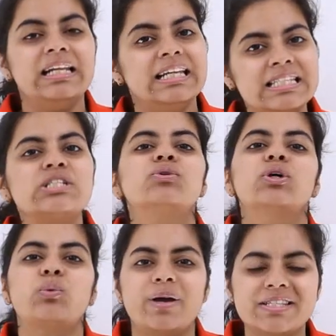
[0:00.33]
Let's do
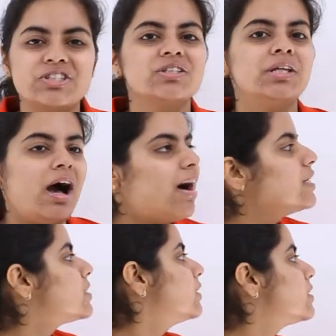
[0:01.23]
the question
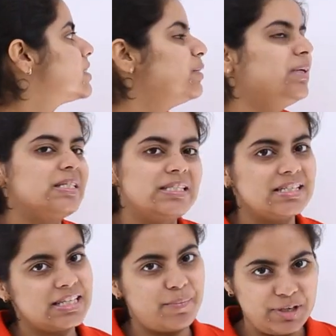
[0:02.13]
asked in the CBSE
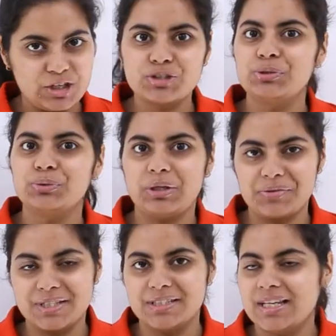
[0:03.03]
examination
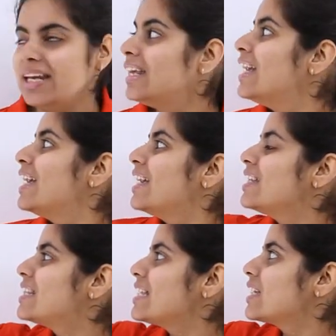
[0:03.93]
2010.
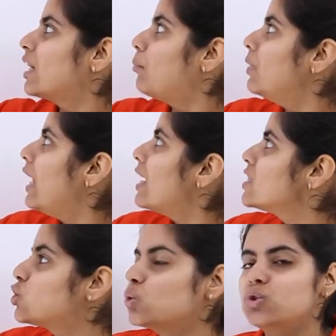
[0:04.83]
It says a couple has
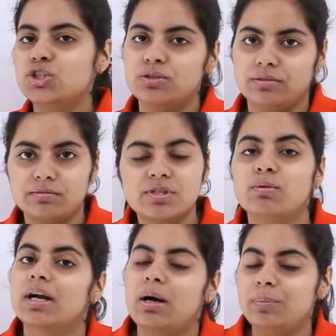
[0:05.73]
two children.
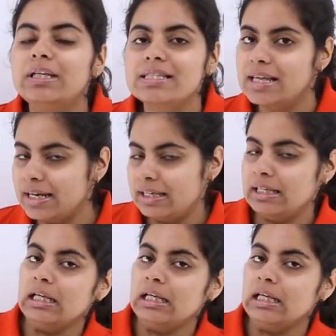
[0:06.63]
So a couple is there.